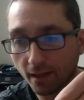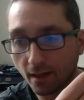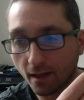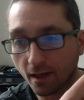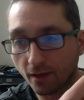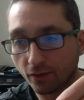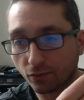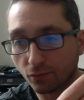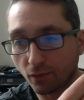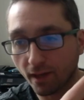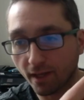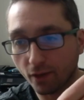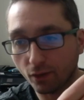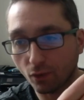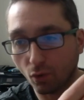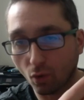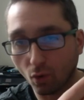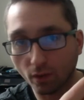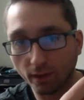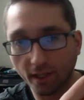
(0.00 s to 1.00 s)
threaded
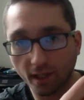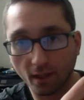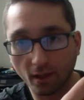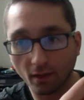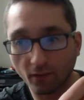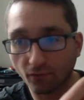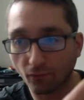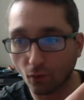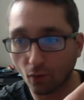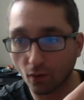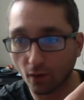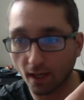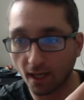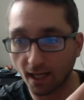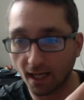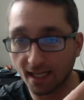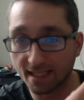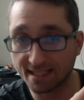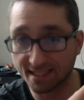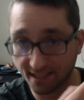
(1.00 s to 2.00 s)
hole here for
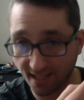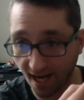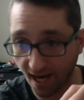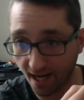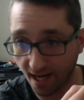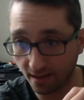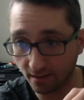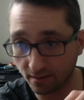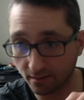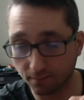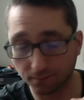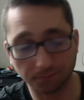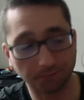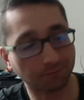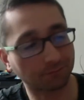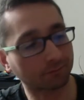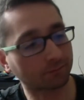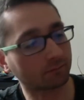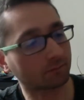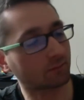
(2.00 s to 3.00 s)
a stand.
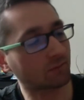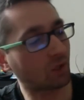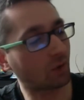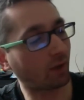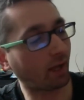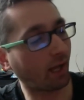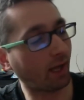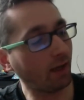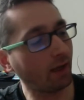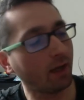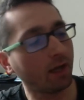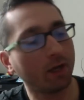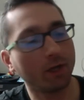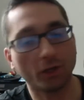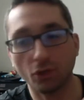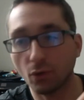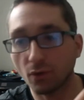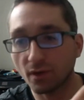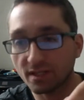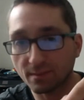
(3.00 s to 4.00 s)
Okay,
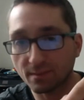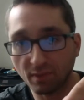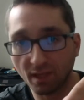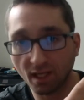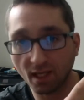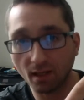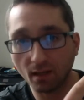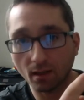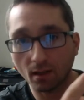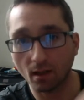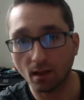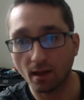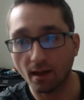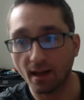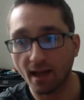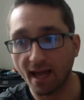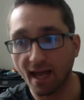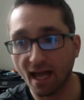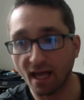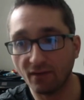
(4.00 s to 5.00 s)
USB
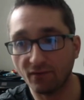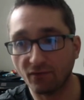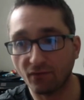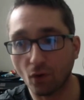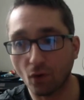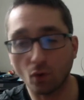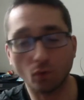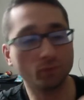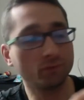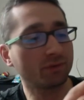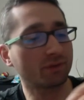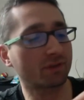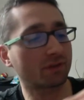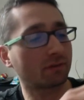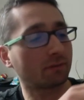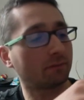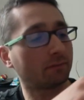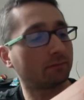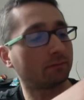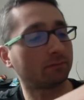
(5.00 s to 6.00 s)
headphones.
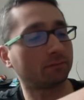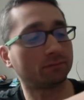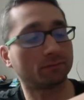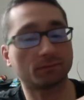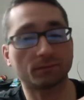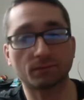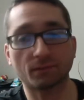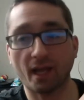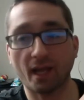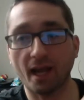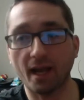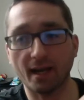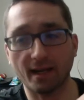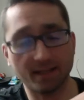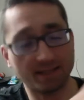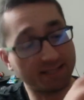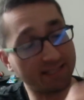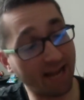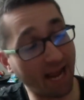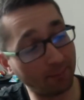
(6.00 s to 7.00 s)
Okay, and
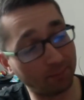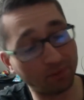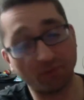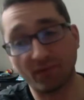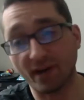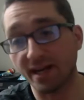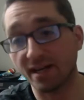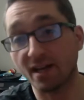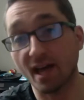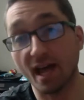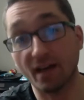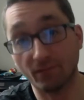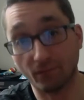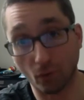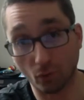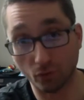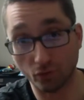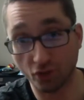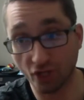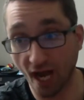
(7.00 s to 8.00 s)
it's an amplified
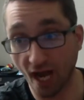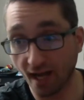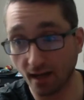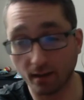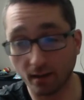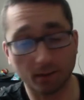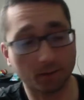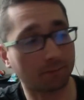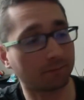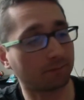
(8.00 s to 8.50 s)
headphone jack.